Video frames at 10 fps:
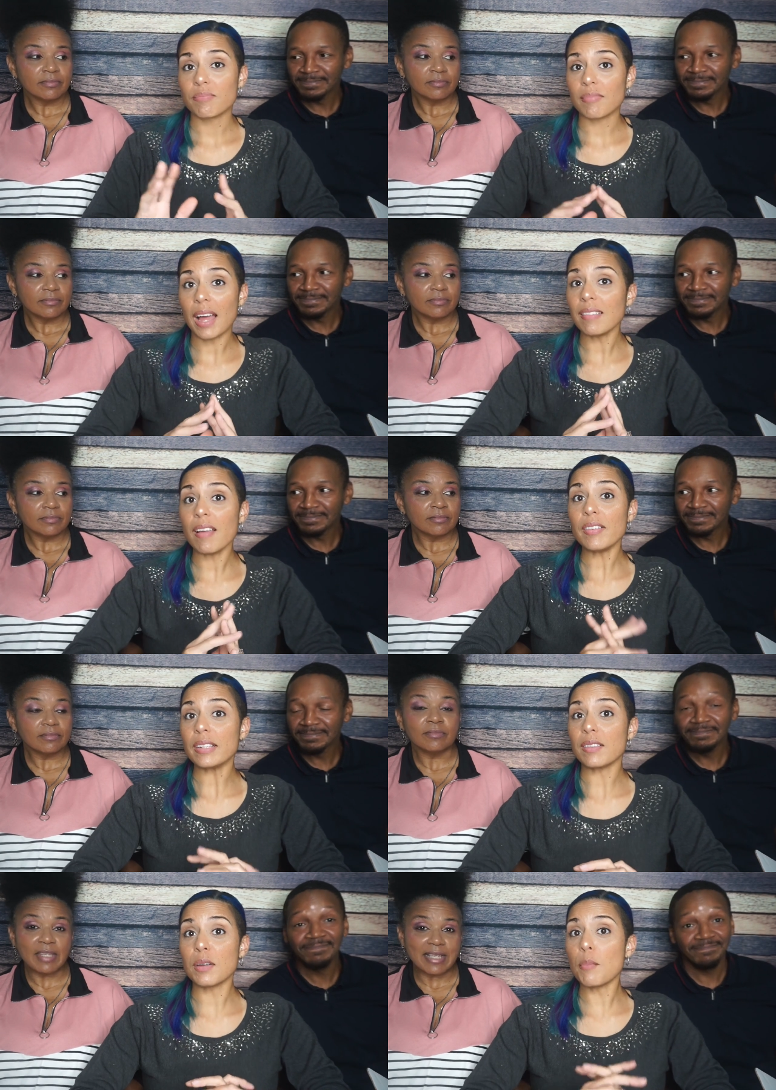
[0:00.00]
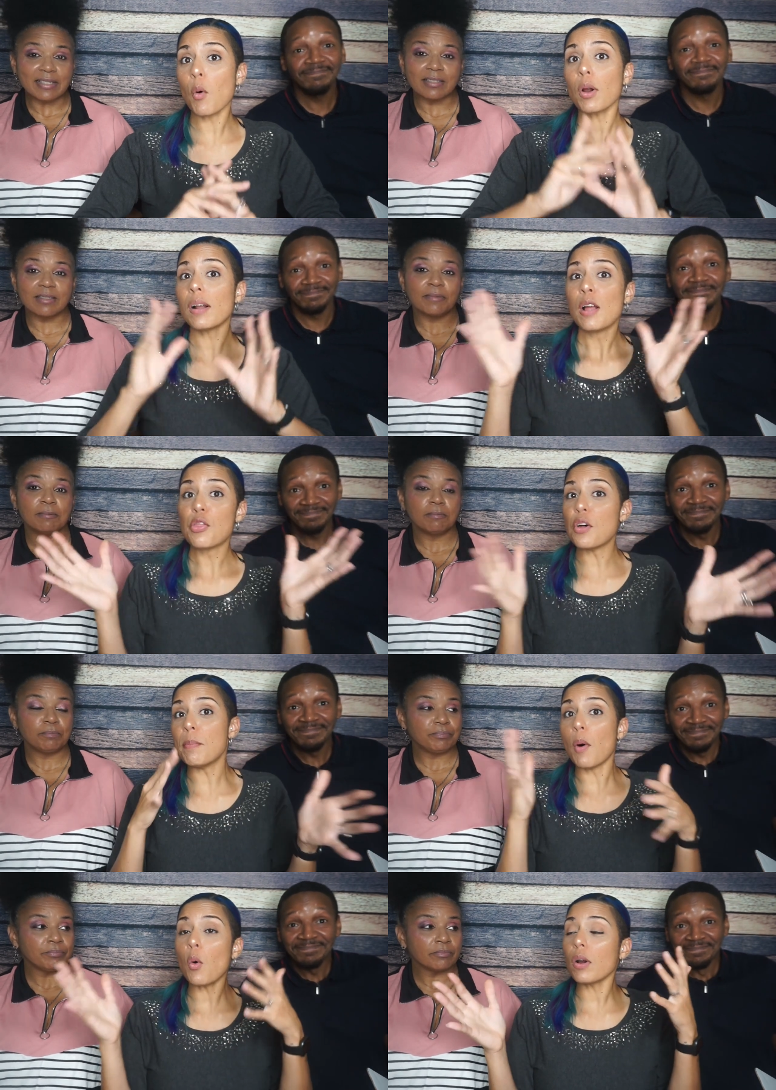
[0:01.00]
Speaker 1: I love it. The more, the
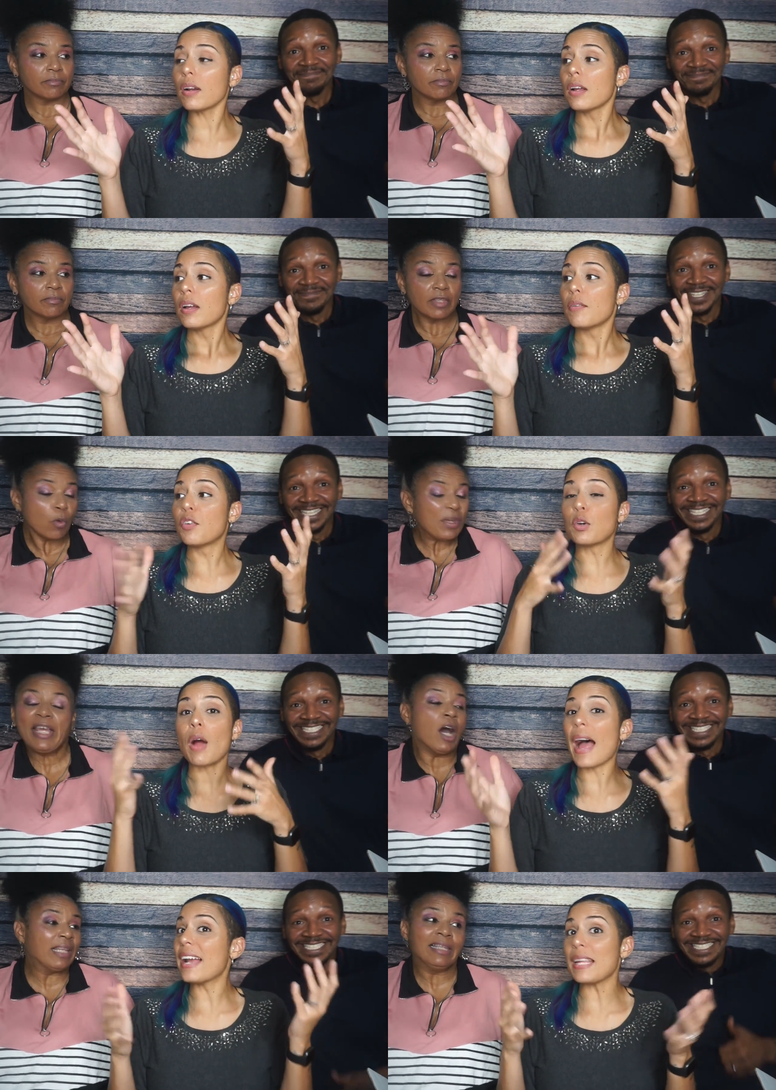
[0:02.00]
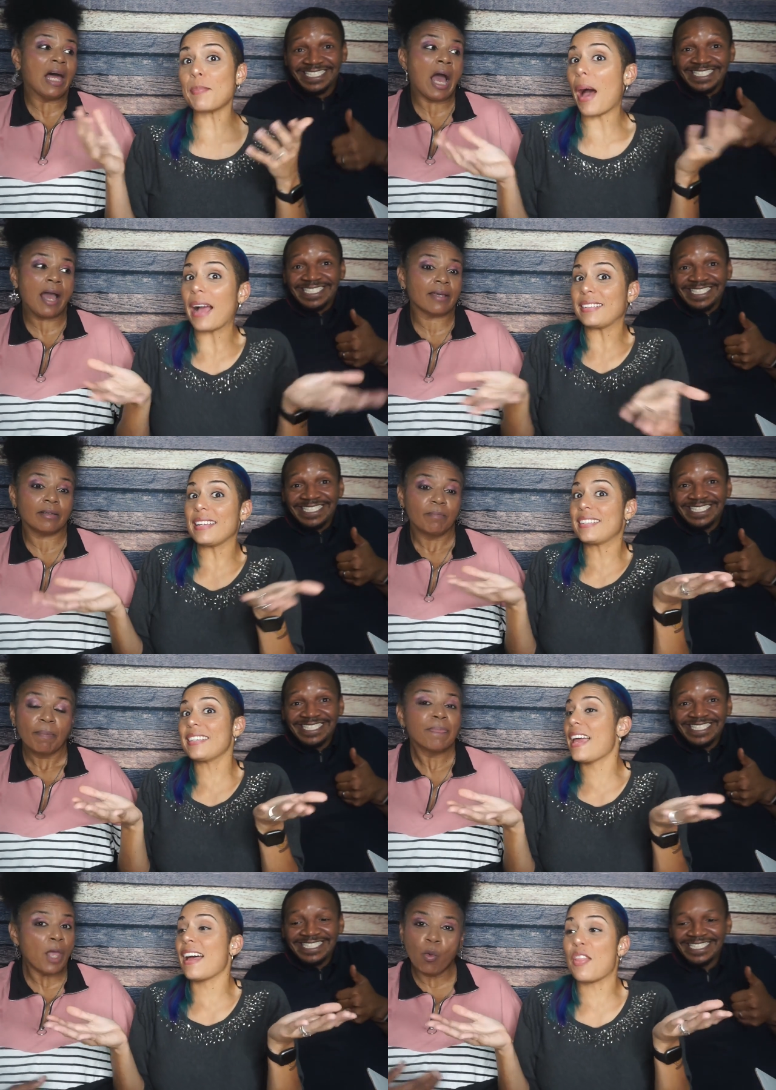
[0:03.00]
more the variety boxes,
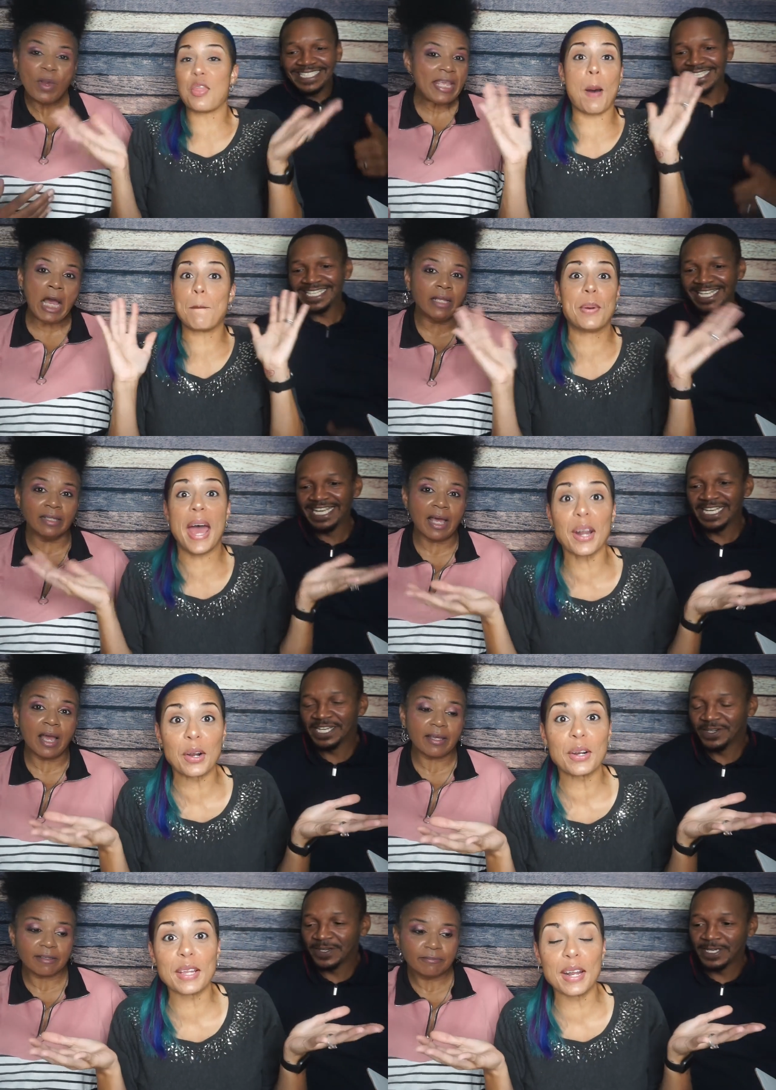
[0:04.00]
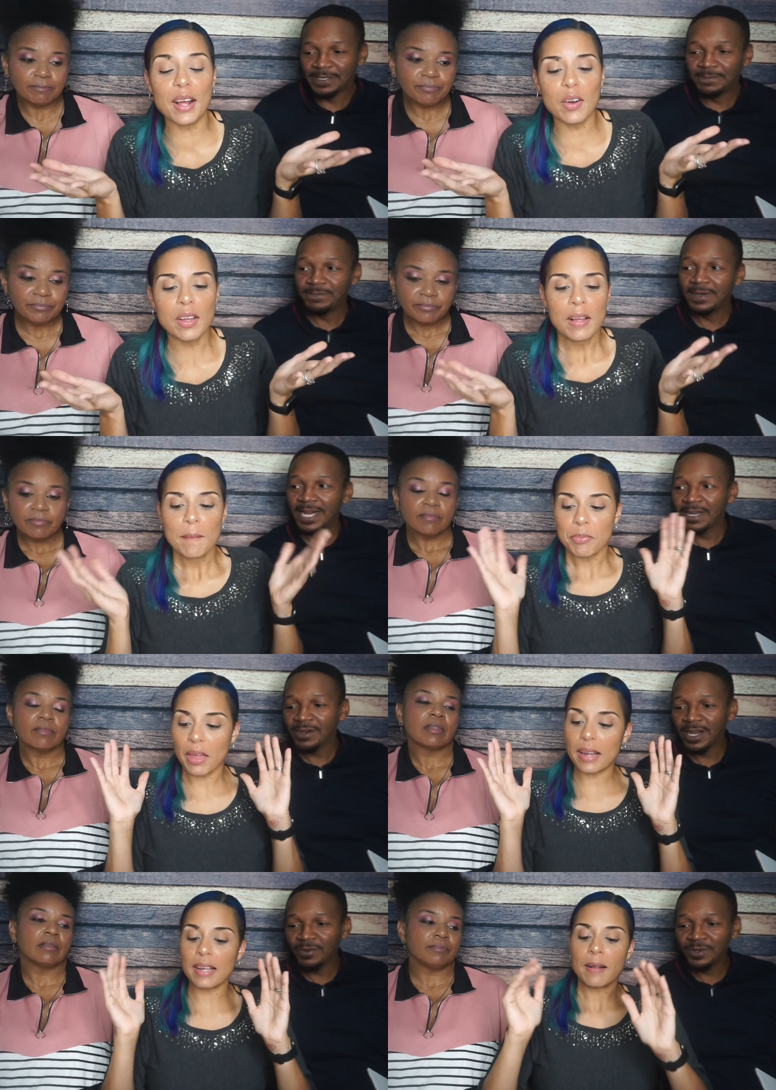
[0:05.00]
yeah, the, the better. you know, I,
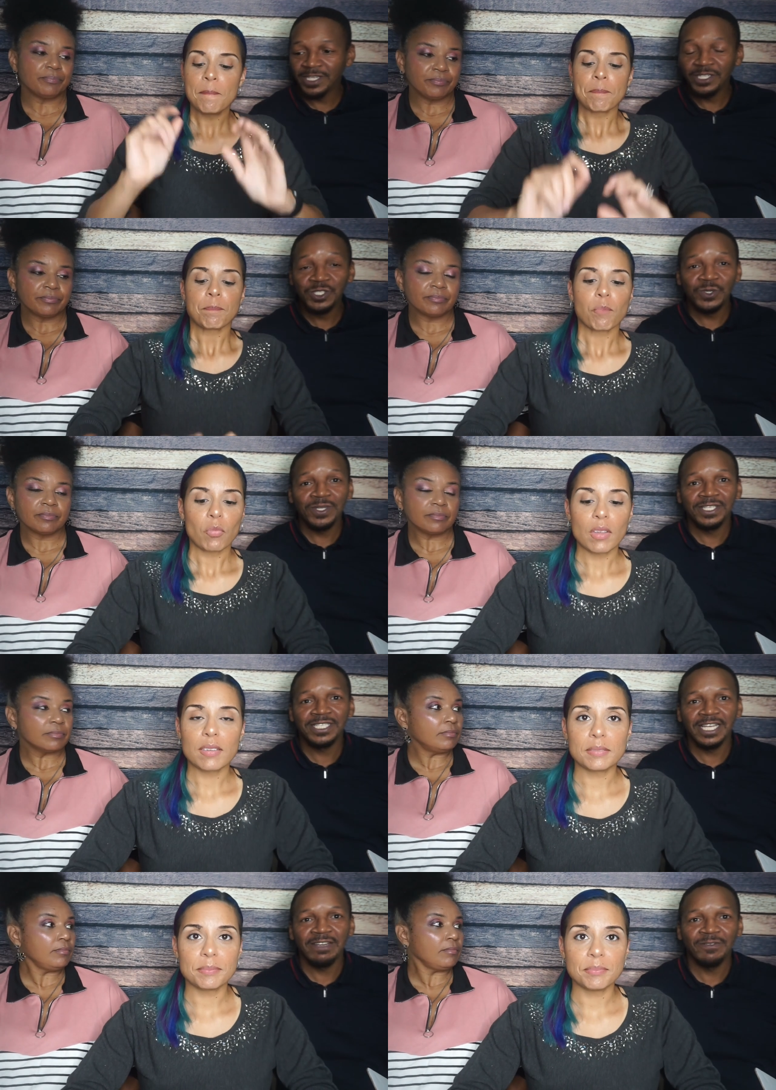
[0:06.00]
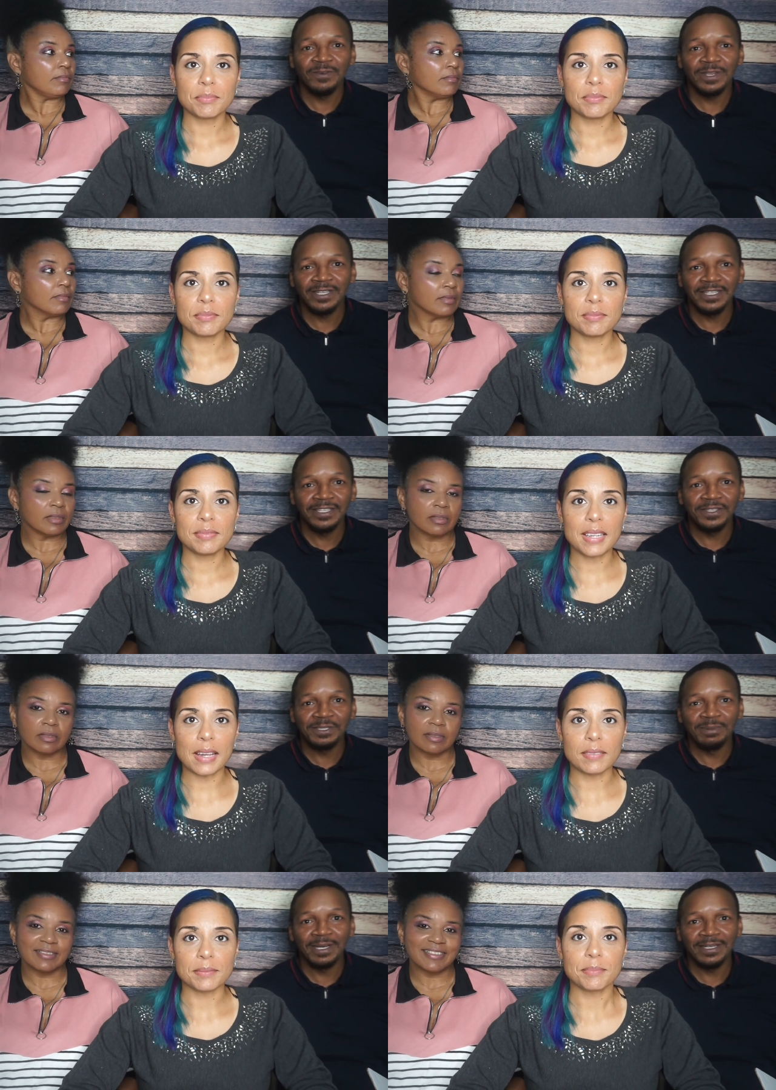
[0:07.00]
like I
Speaker 2: really enjoyed the savory.
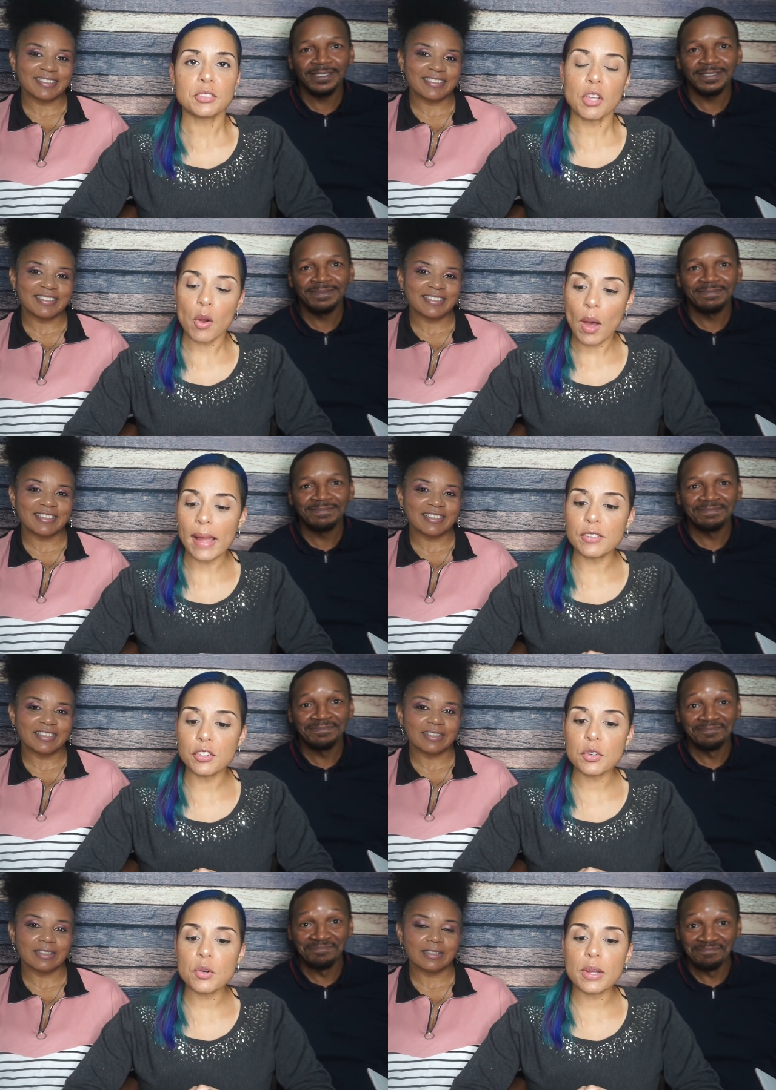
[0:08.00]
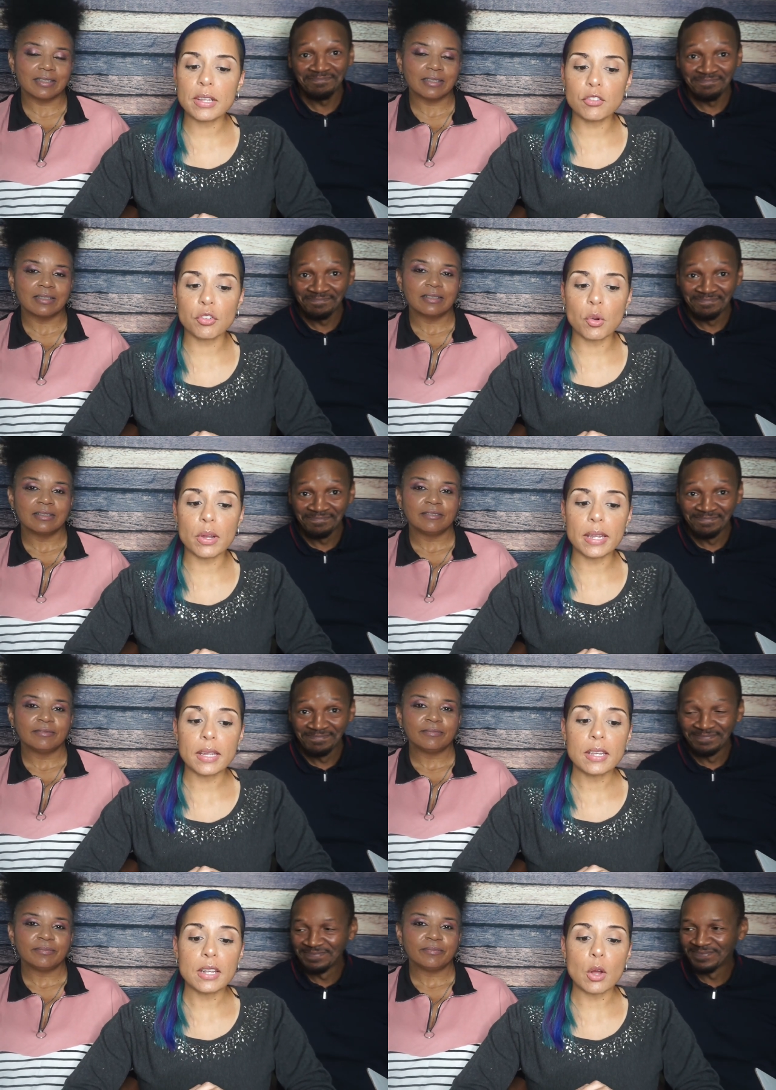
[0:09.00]
Speaker 1: yeah. so I do
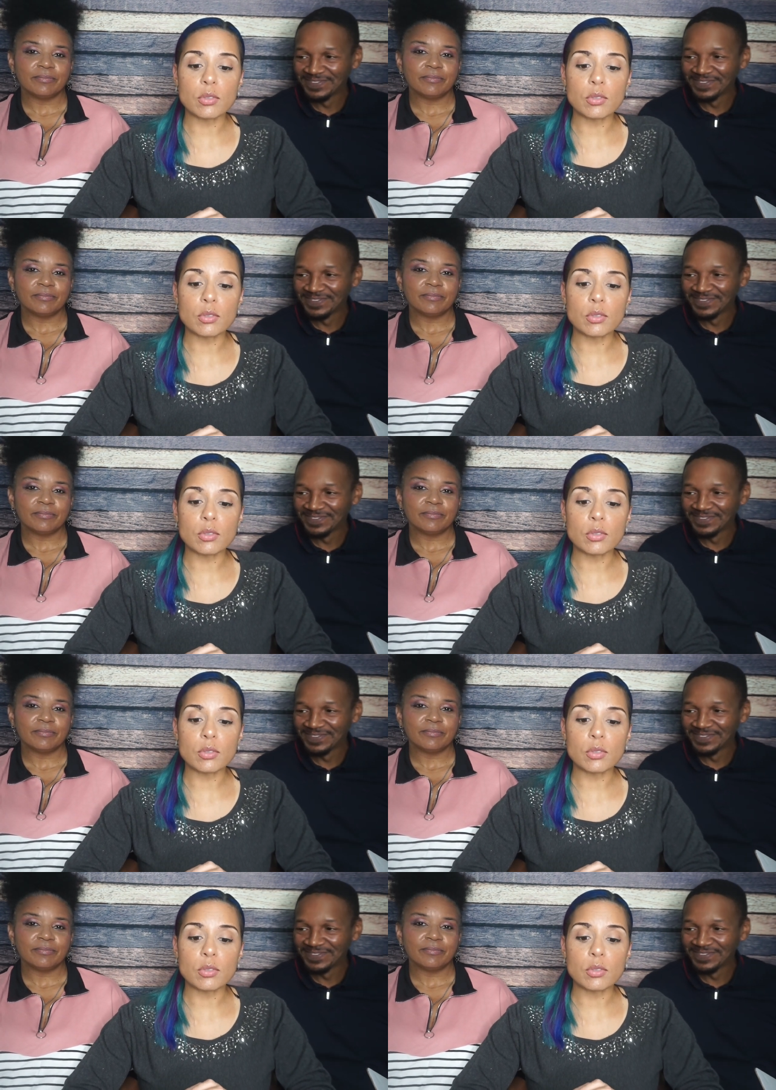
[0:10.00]
enjoy. You know,